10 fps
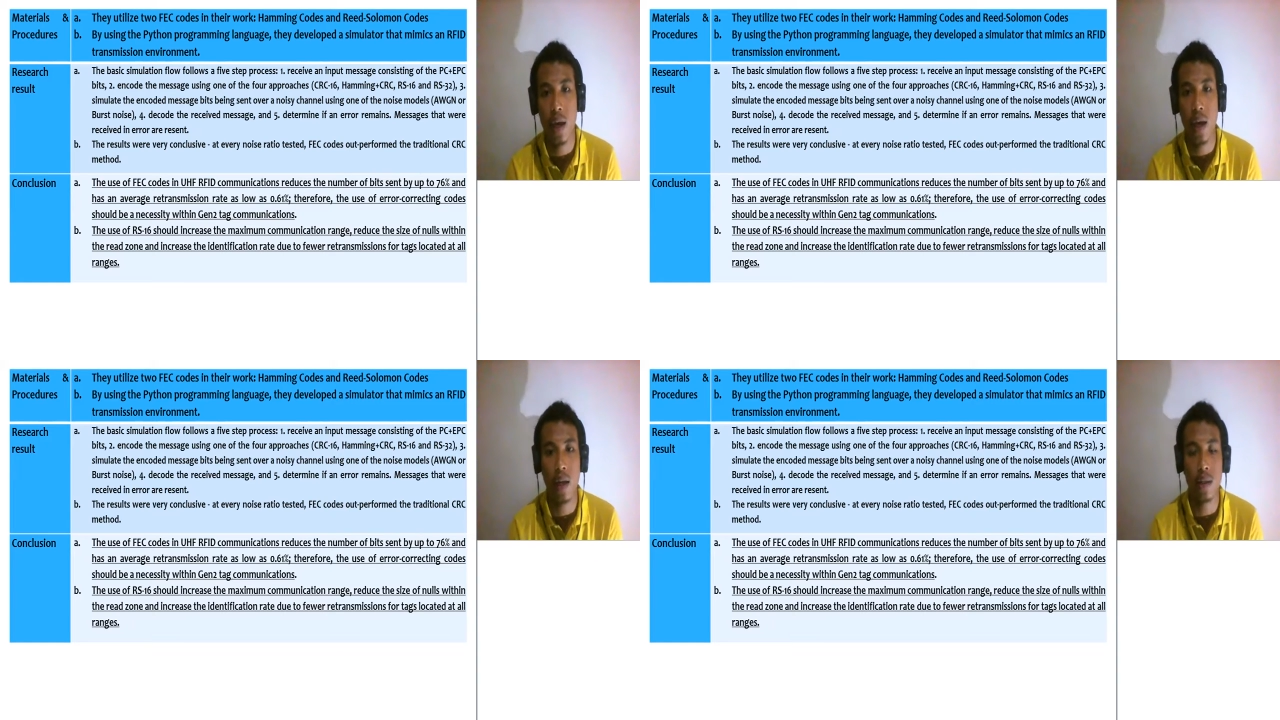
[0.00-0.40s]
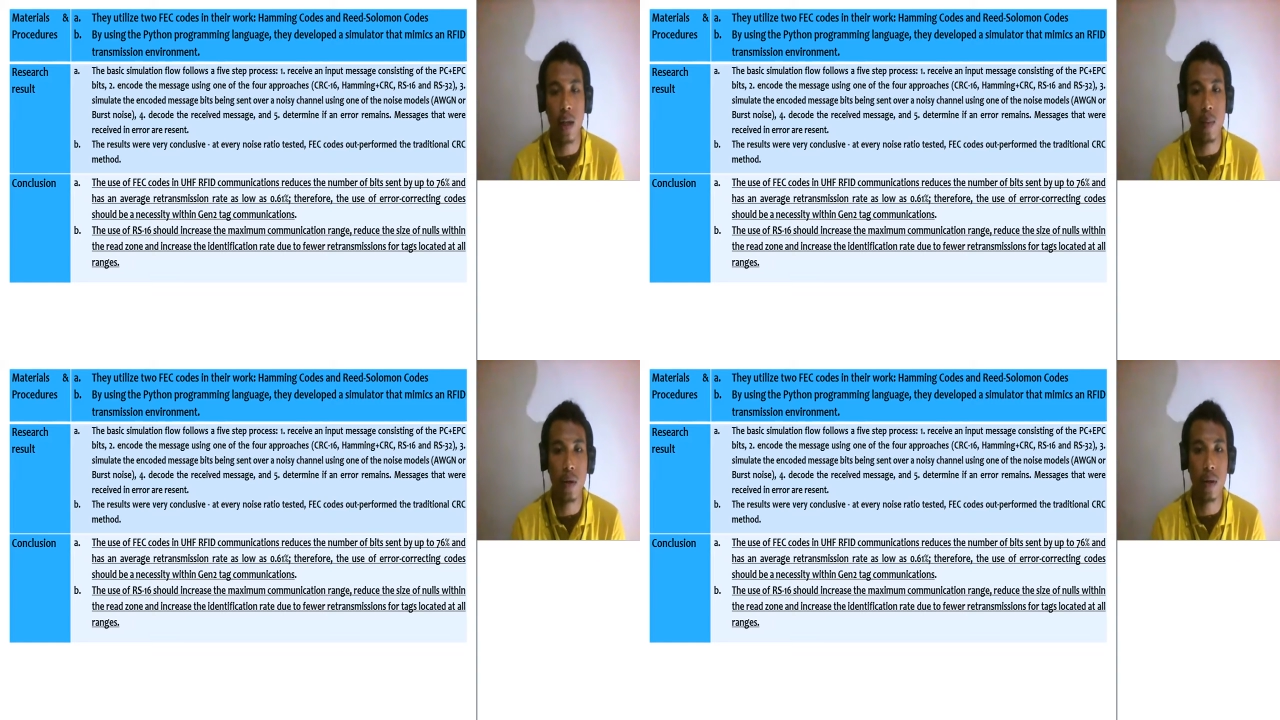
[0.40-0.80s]
and
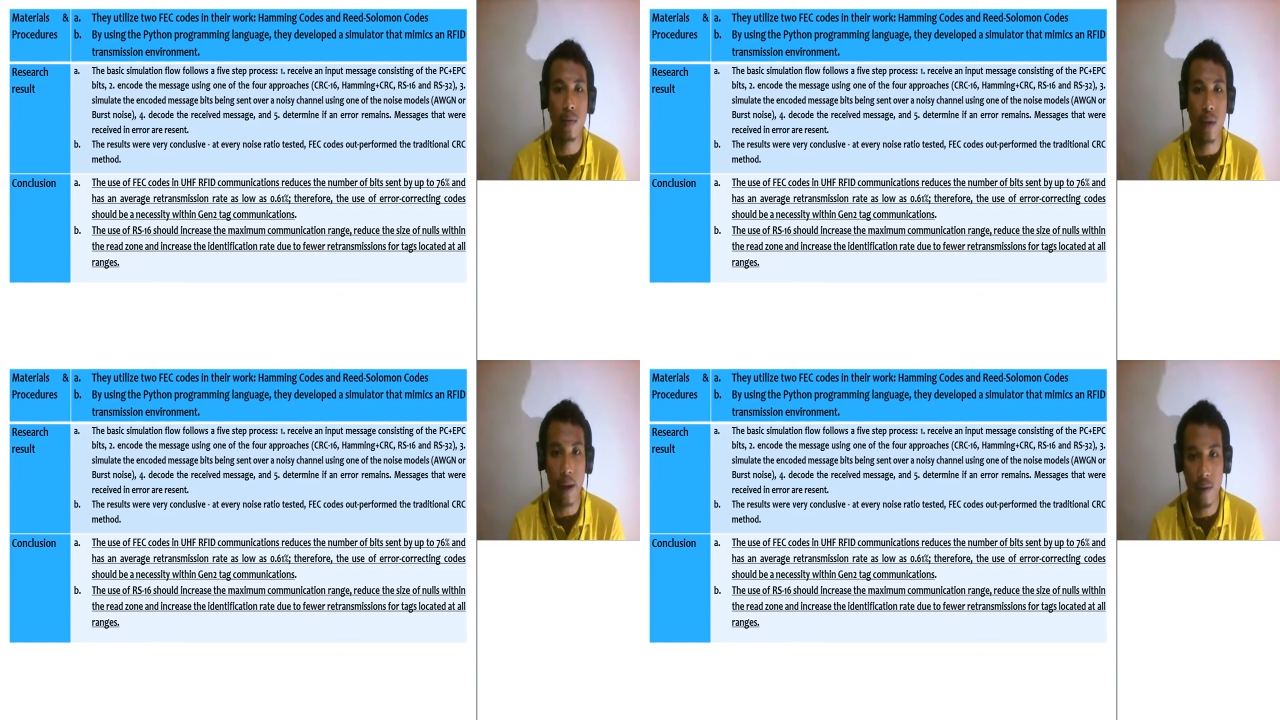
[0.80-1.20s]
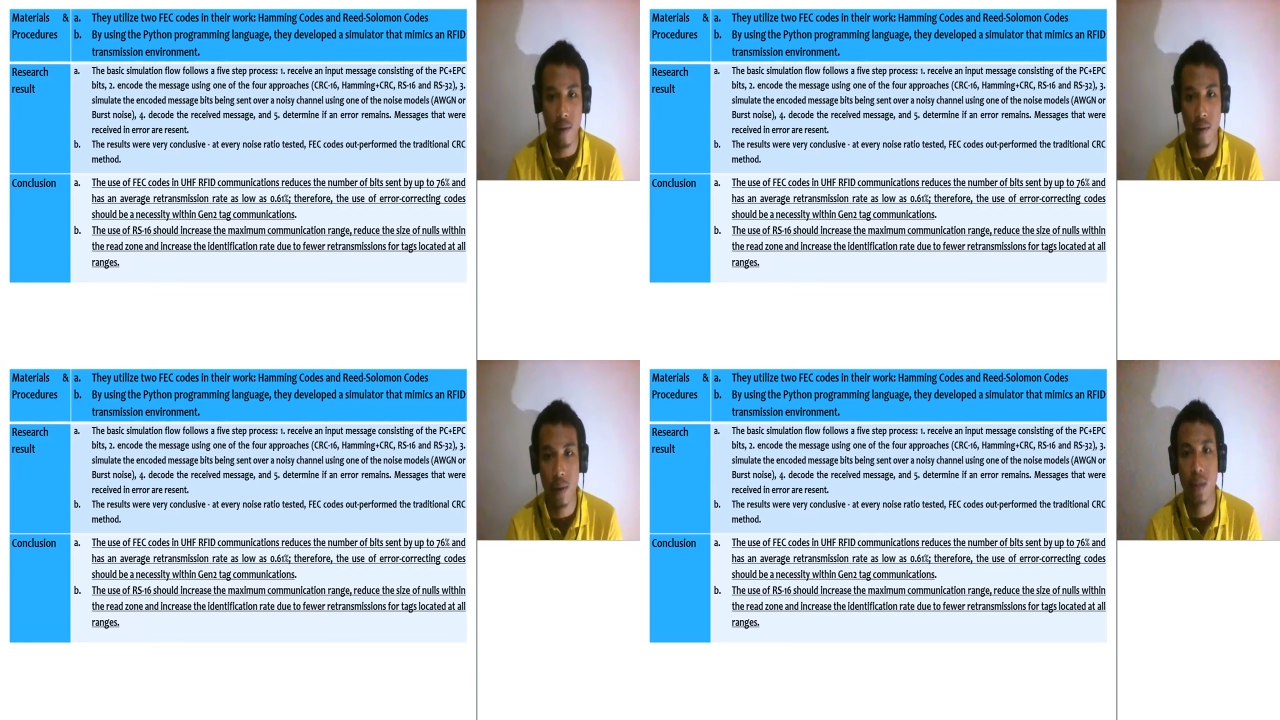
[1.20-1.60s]
number five,
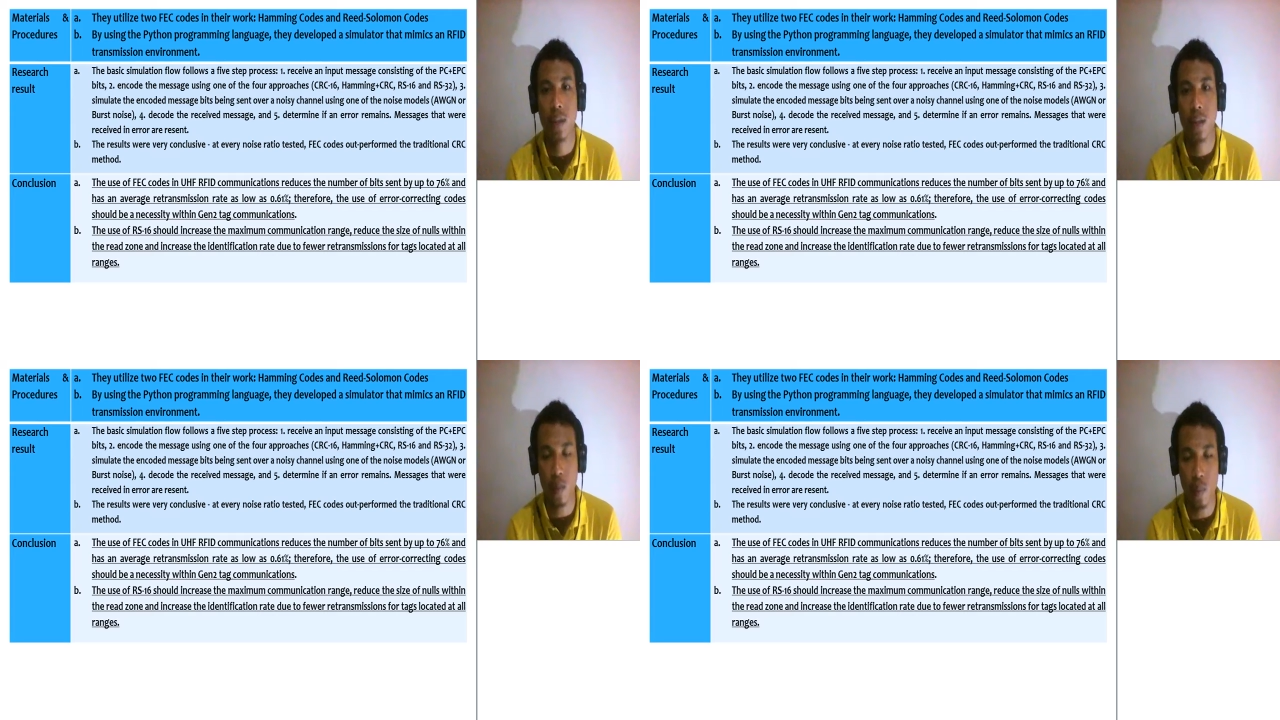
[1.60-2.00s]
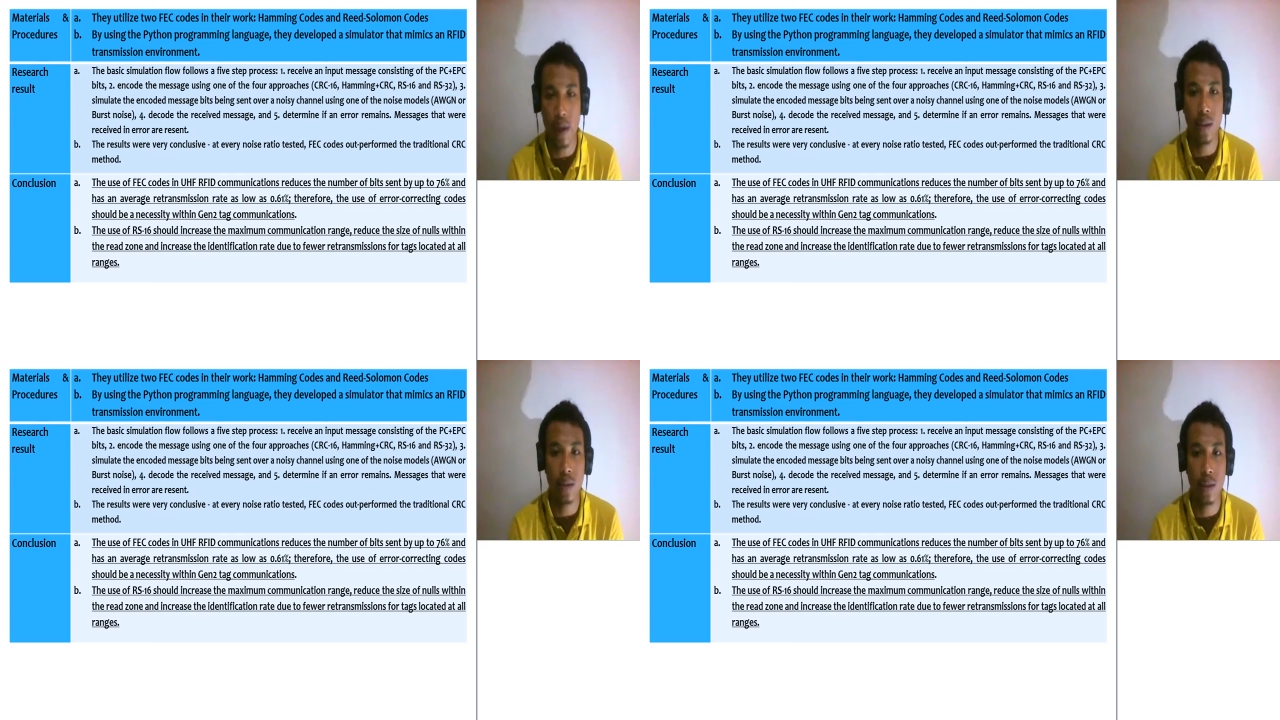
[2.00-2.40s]

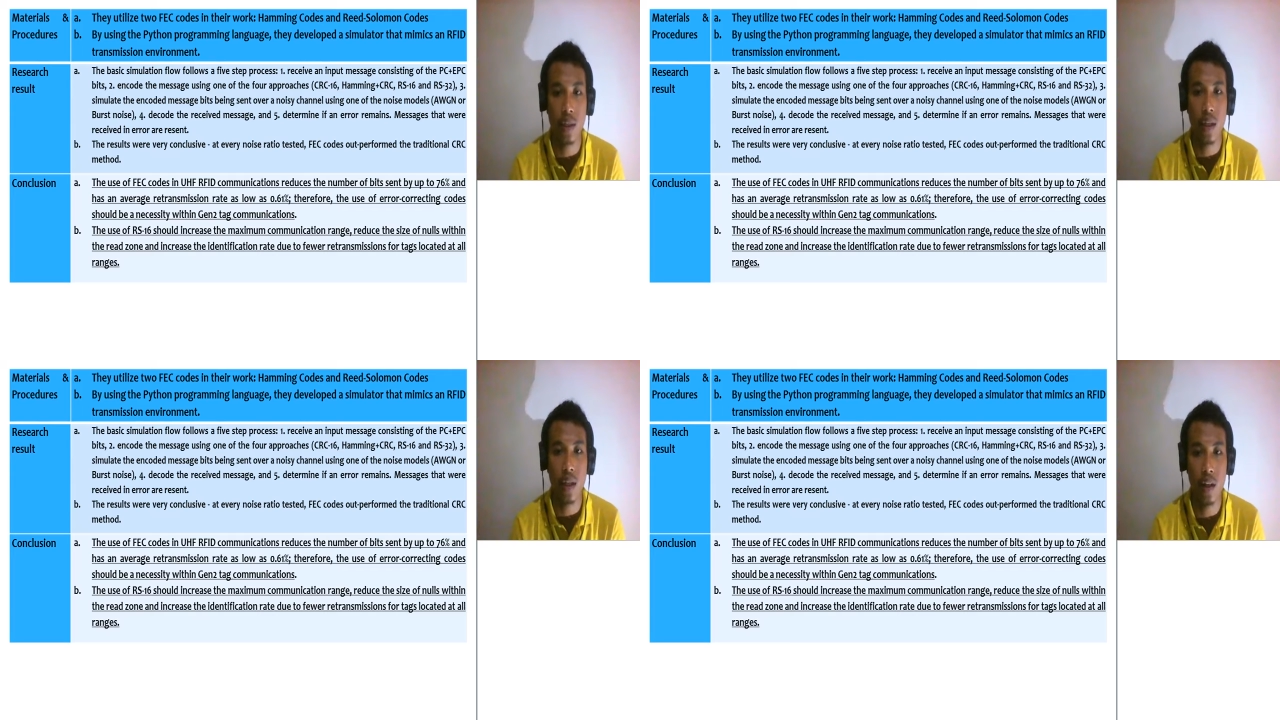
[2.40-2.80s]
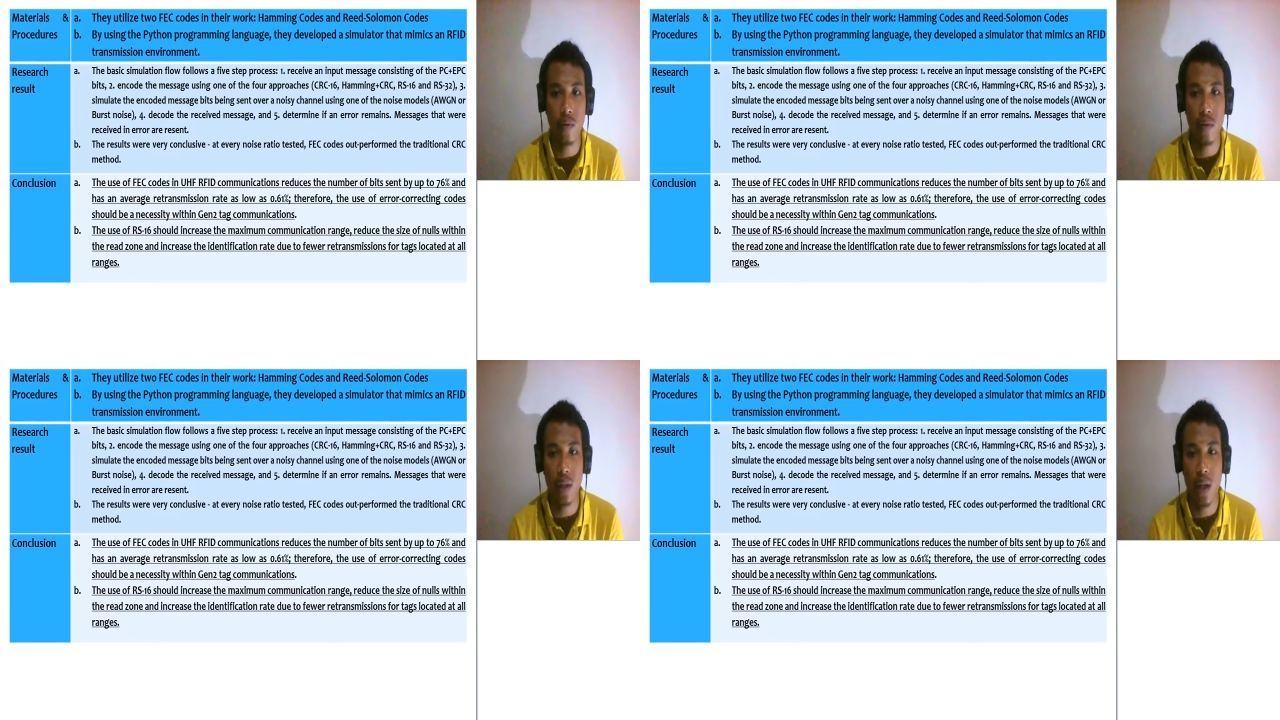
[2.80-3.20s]
determine if
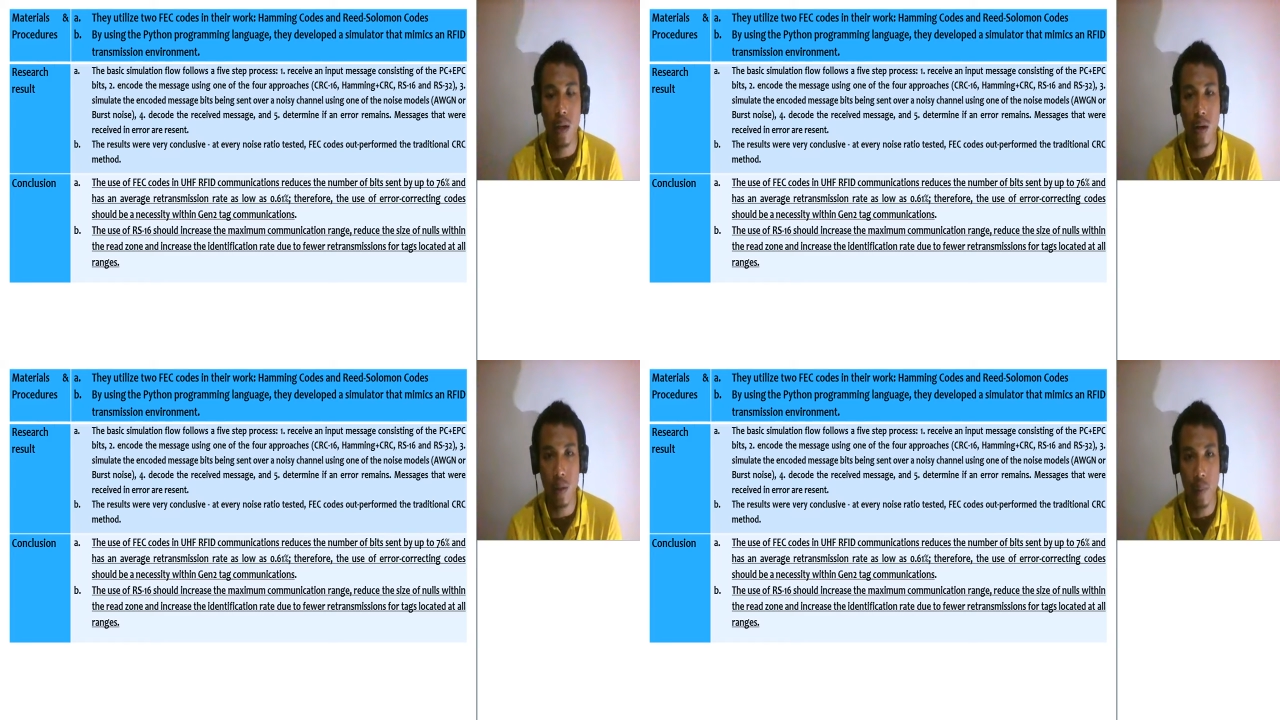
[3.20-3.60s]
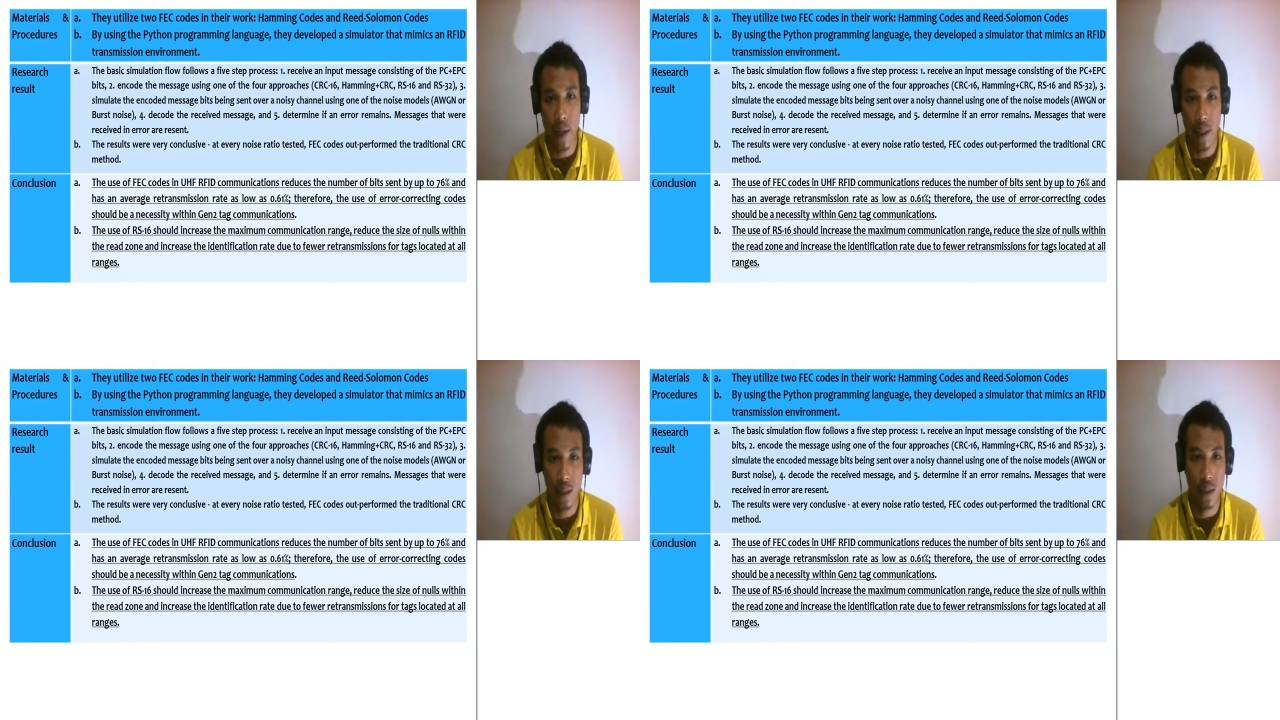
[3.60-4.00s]
an error
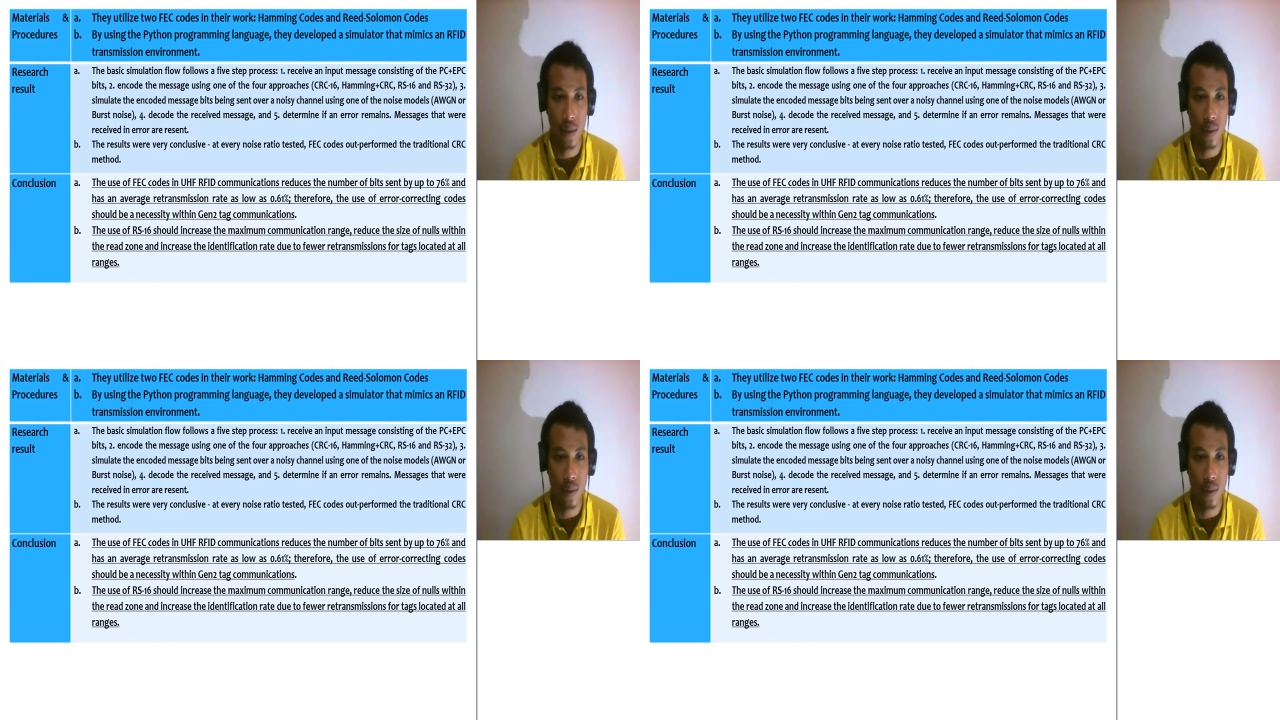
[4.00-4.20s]
remains.